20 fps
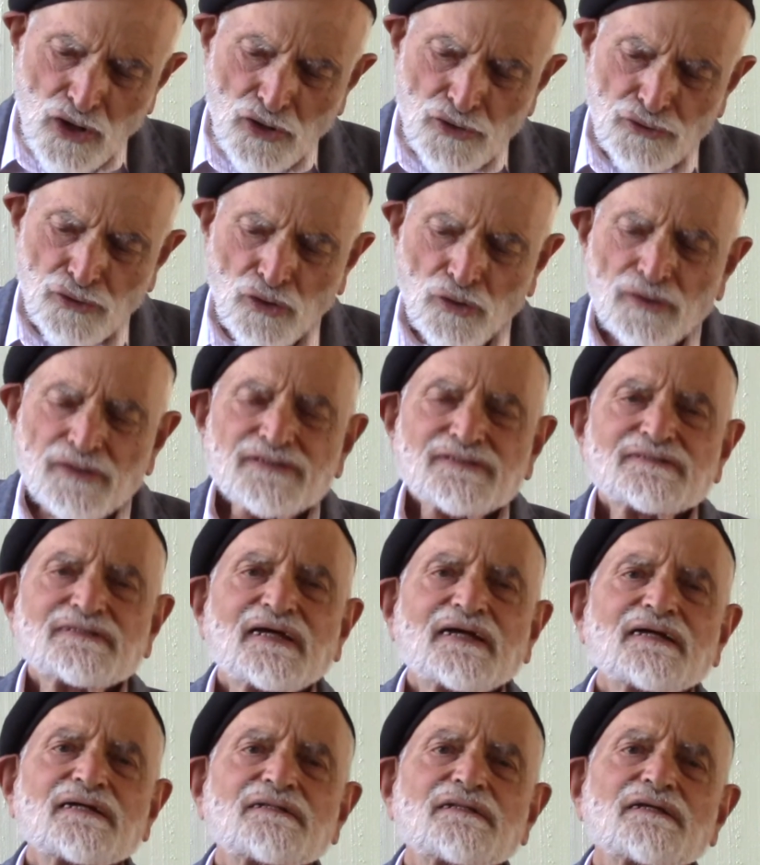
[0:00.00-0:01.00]
You're
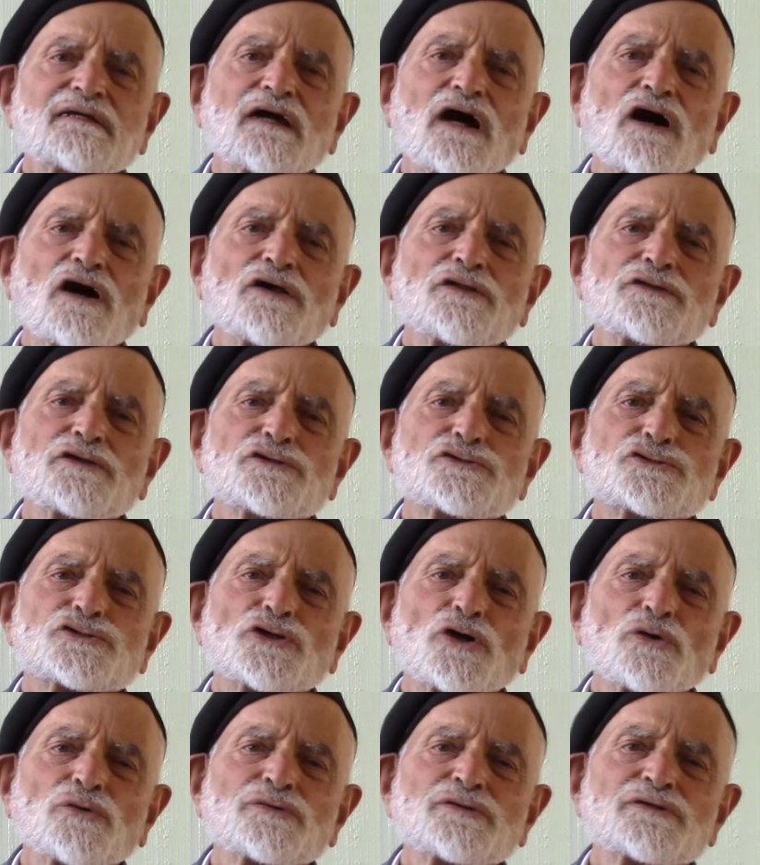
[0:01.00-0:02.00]
standing on the
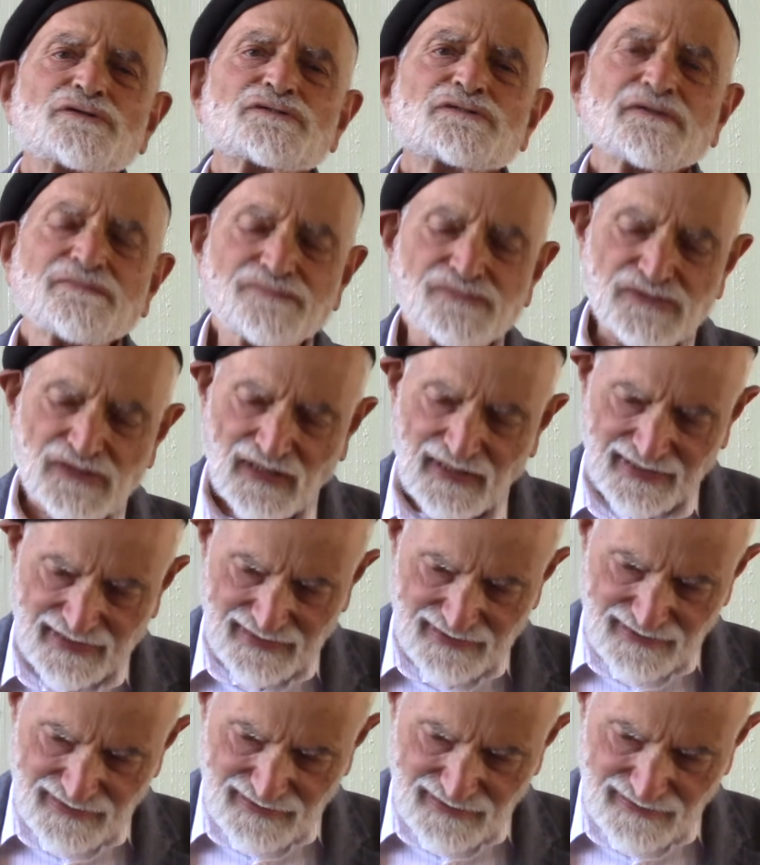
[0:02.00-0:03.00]
shoulders of
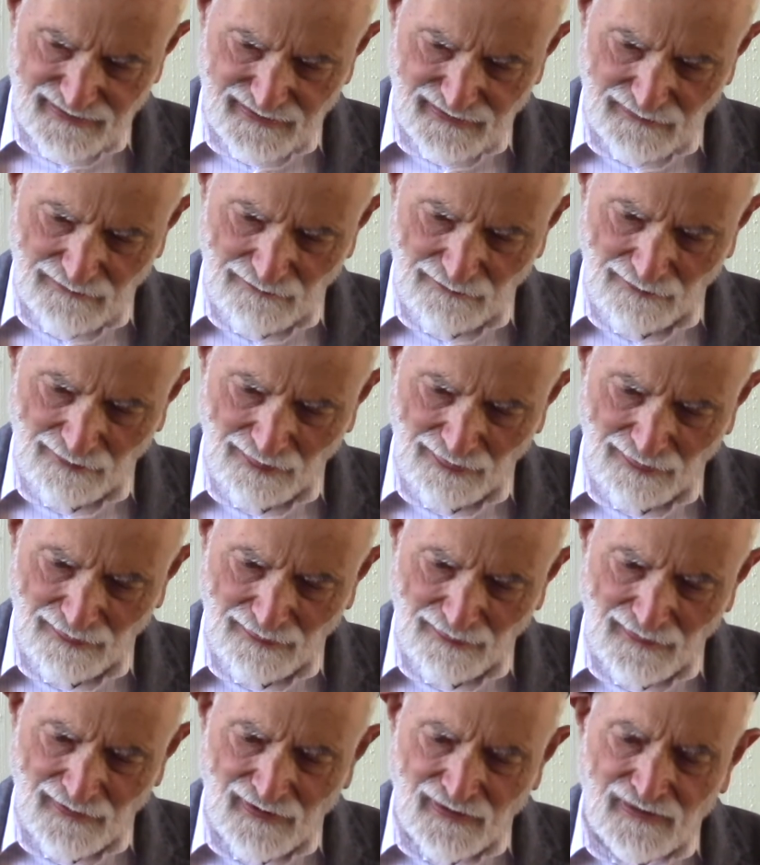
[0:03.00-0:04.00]
giants,
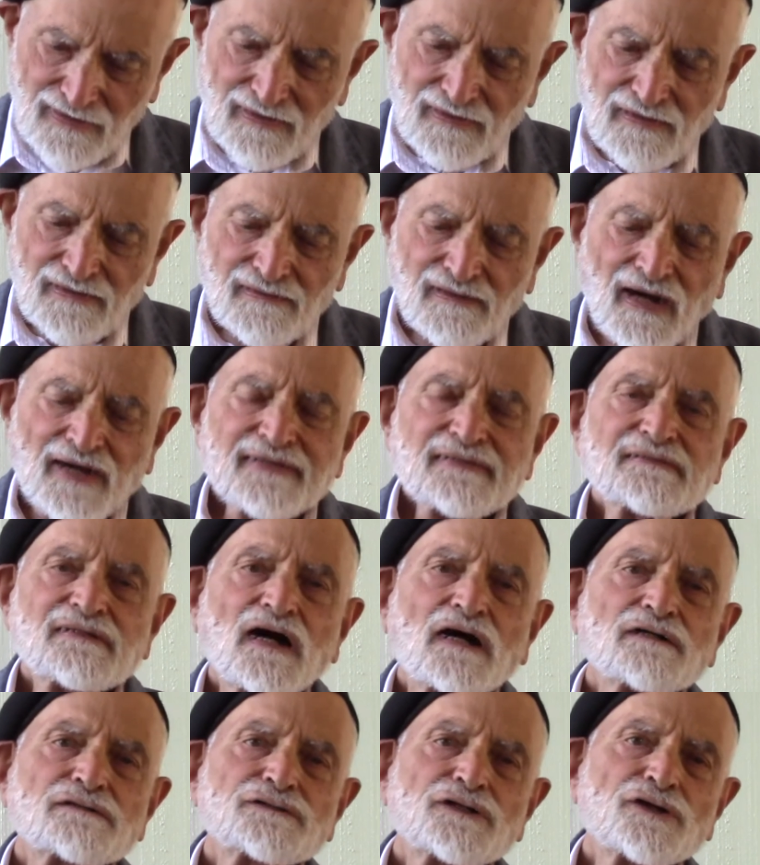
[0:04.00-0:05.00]
like
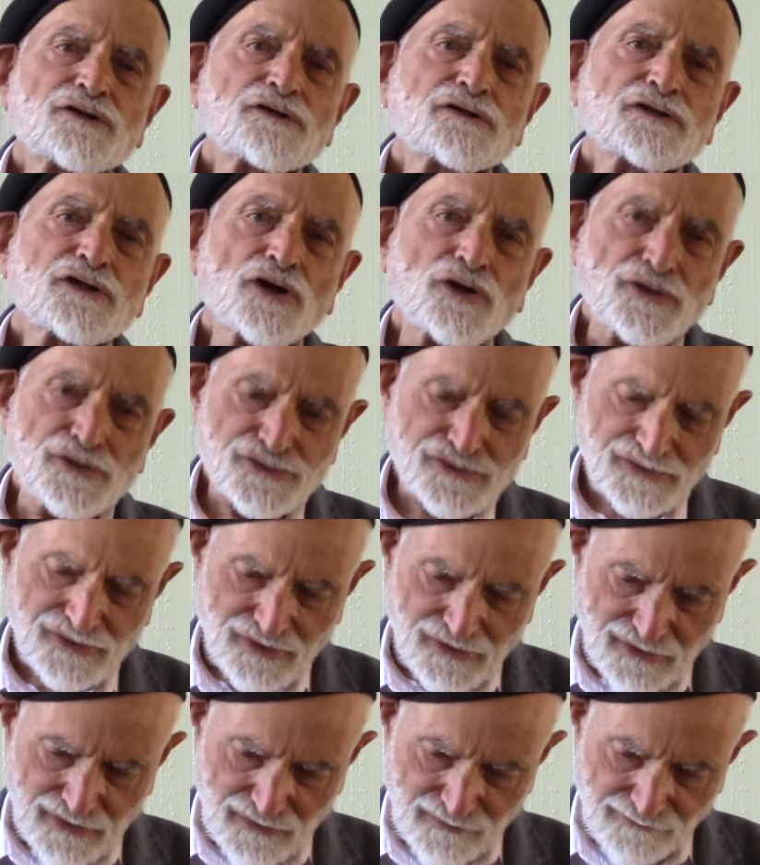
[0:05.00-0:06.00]
Dr.
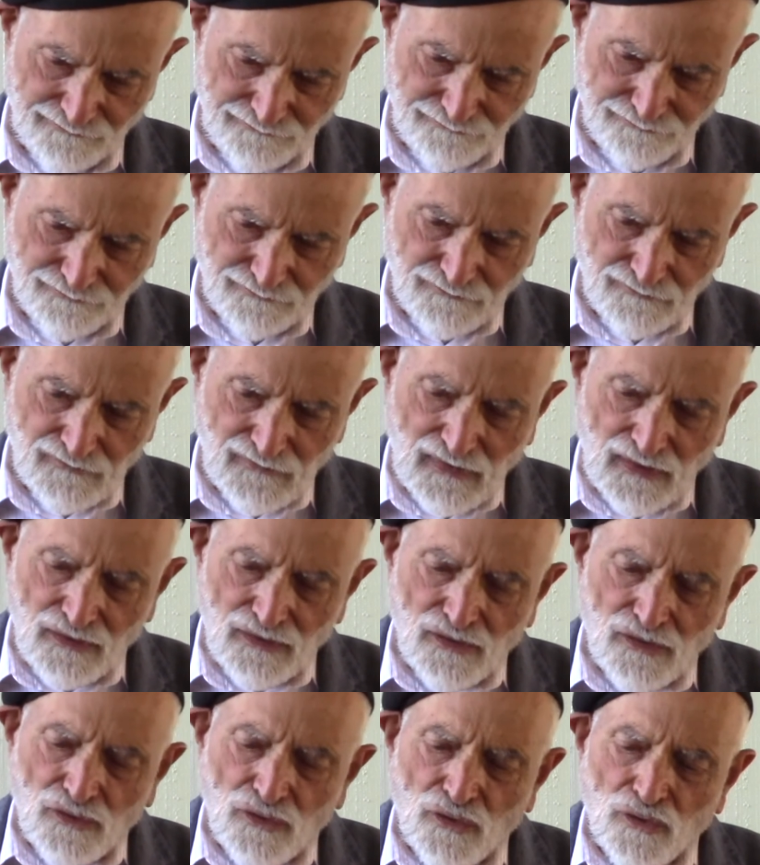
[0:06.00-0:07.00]
Kirschner,
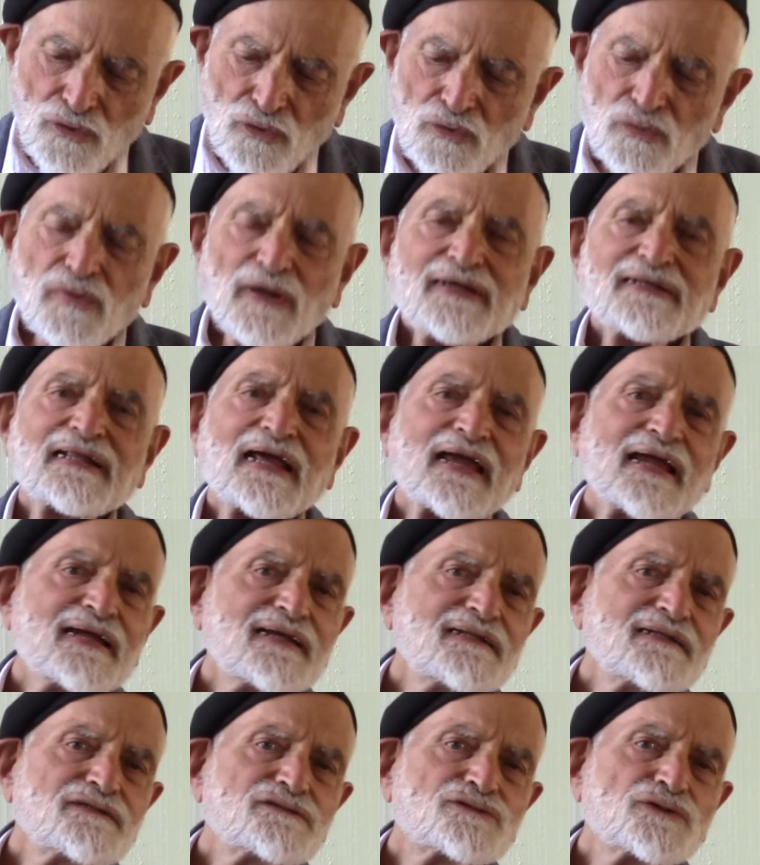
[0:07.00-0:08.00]
who at
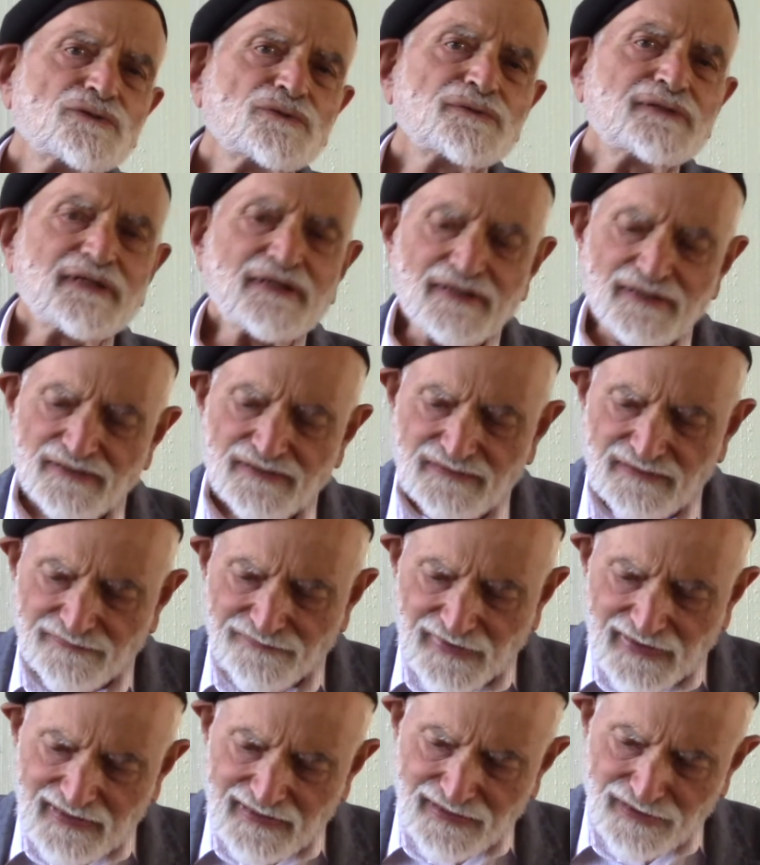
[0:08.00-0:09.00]
82 years of
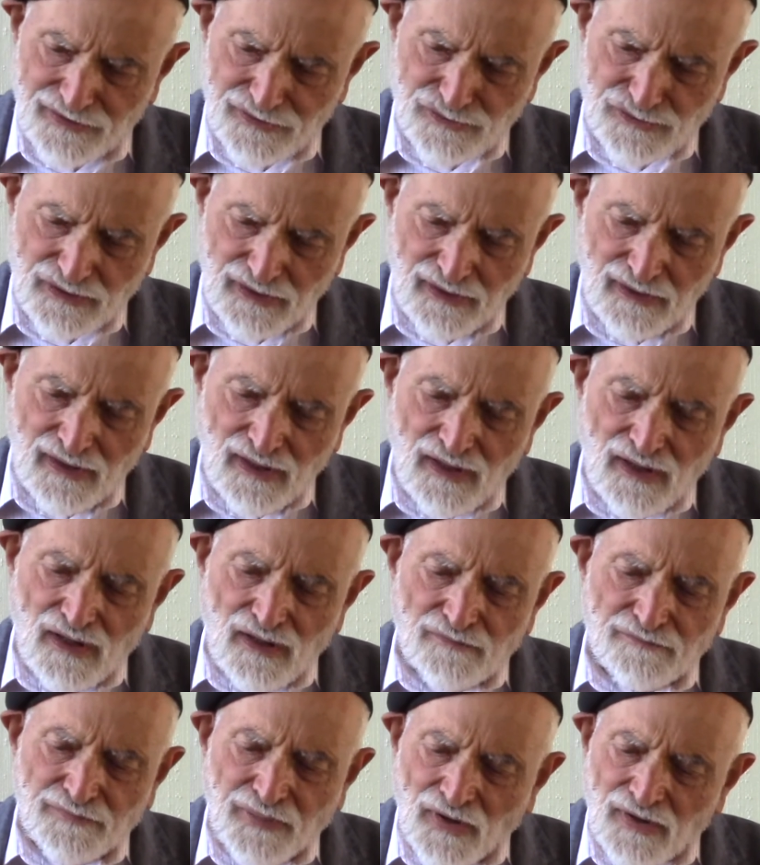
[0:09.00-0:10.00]
age
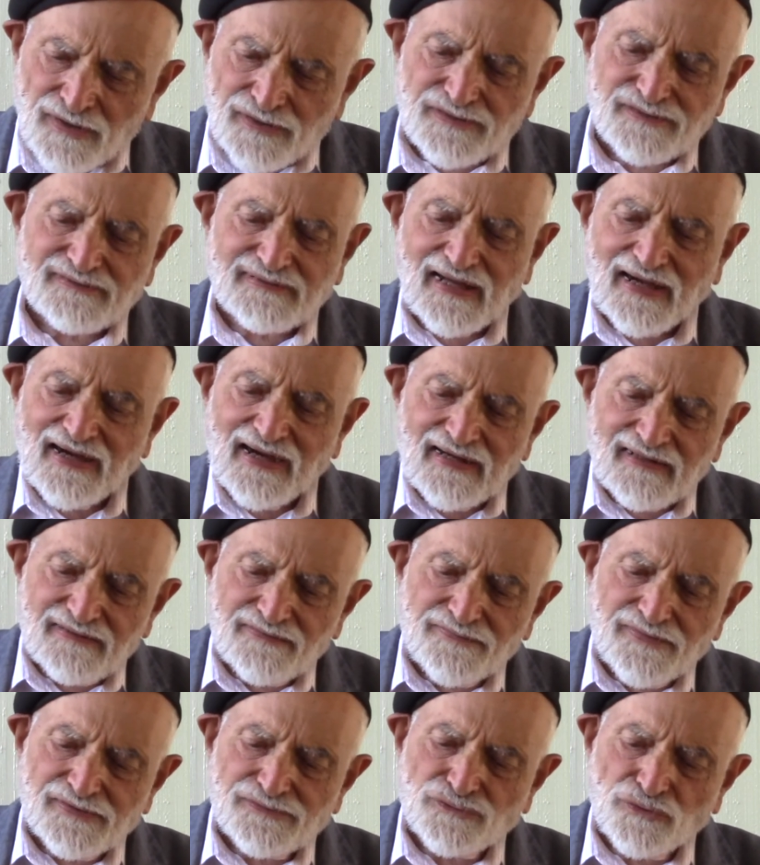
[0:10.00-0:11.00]
burst out
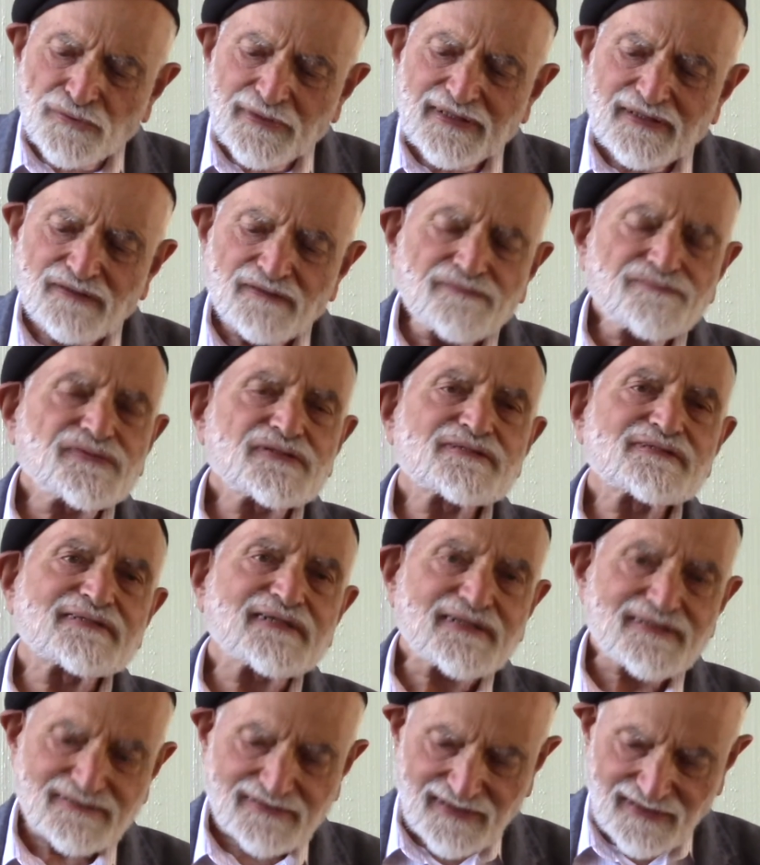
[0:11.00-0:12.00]
of the drear of the
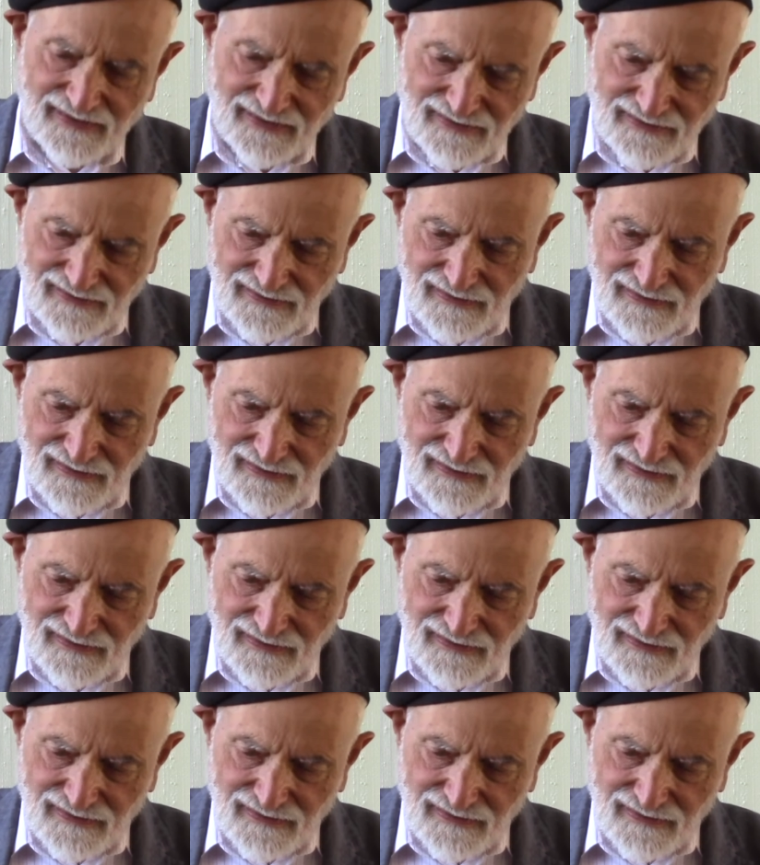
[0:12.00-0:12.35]
60s